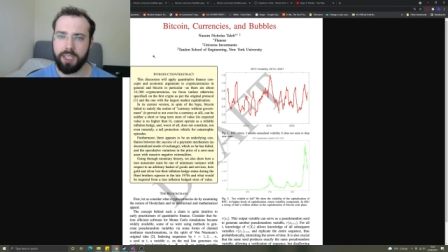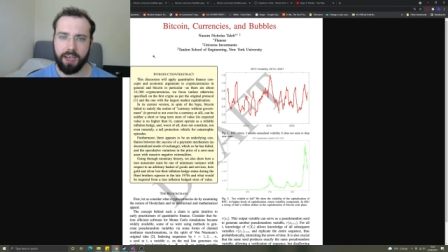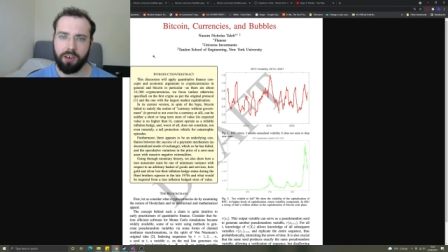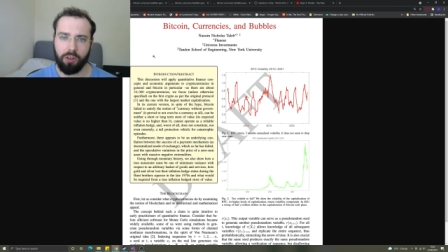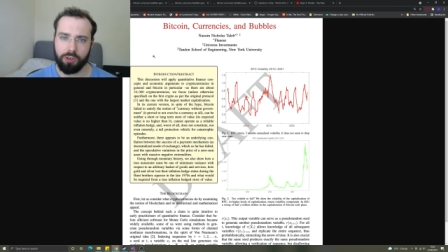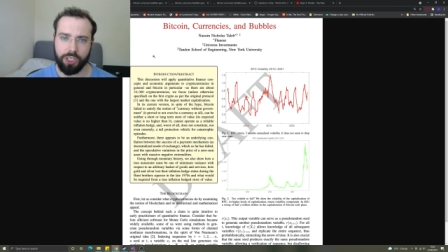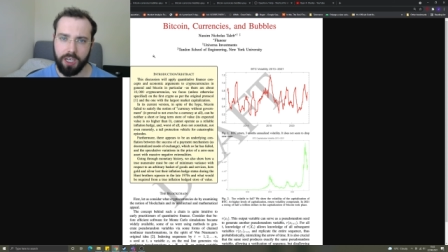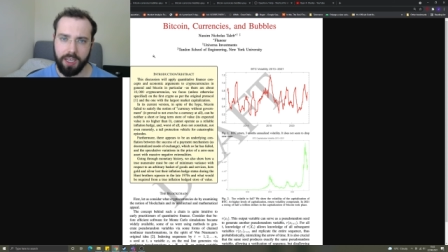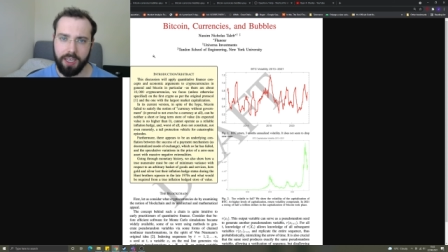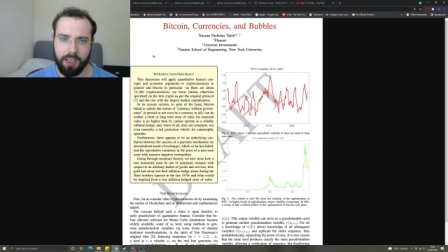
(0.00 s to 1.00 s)

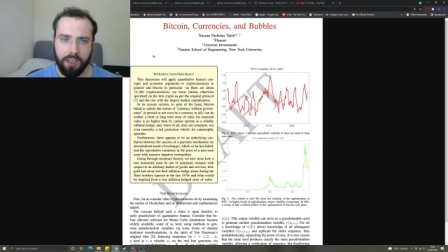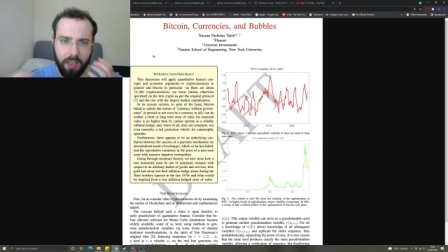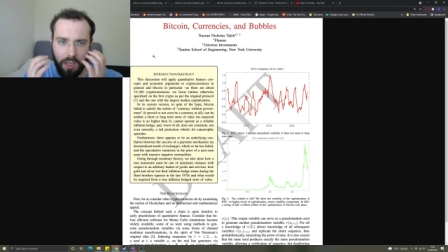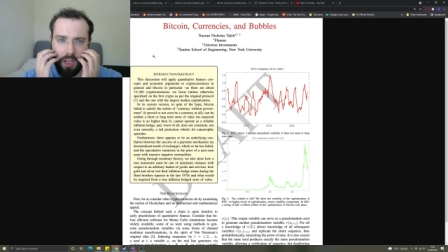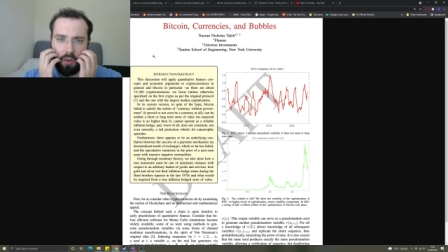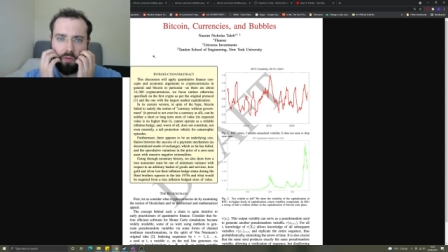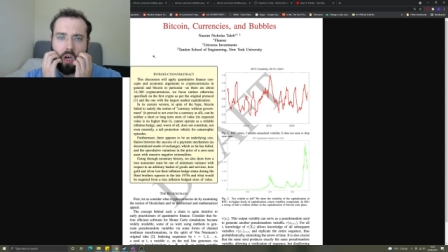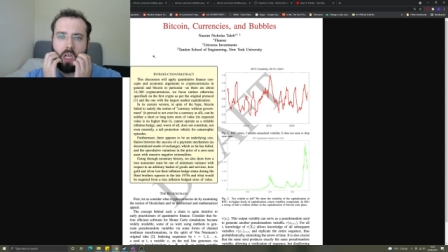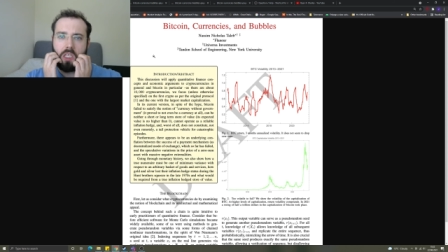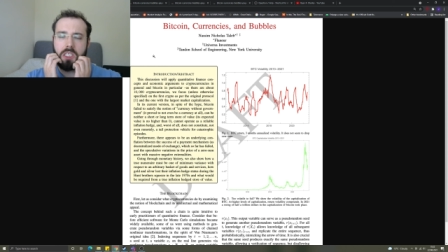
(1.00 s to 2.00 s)
technologically
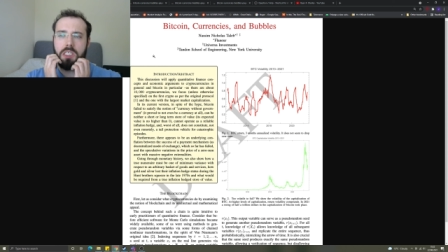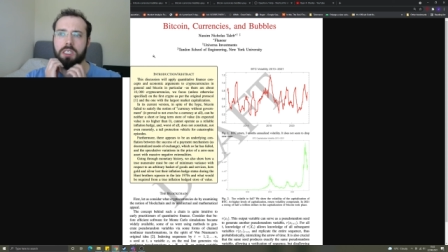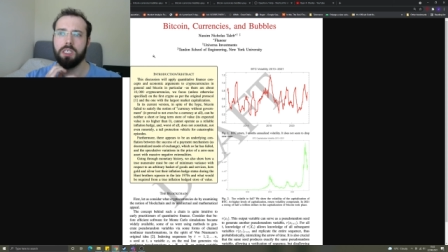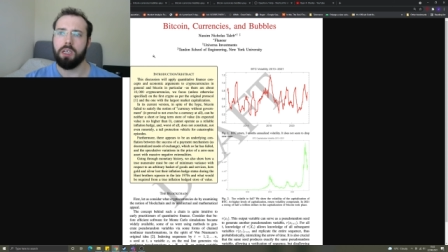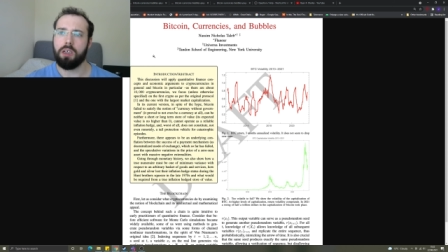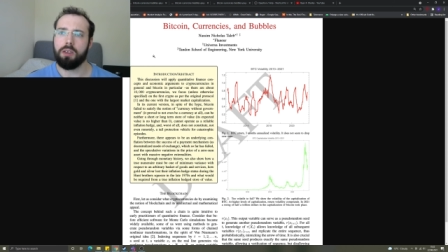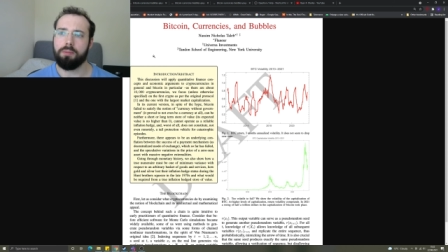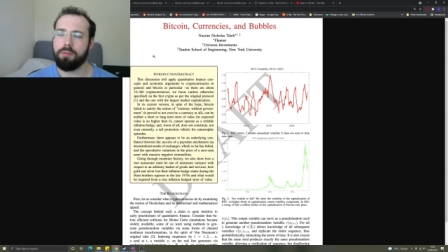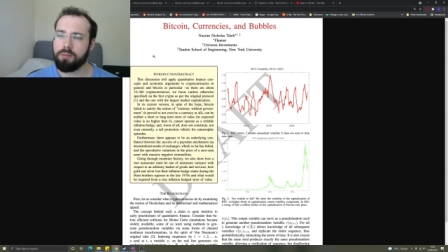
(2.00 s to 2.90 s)
advanced um,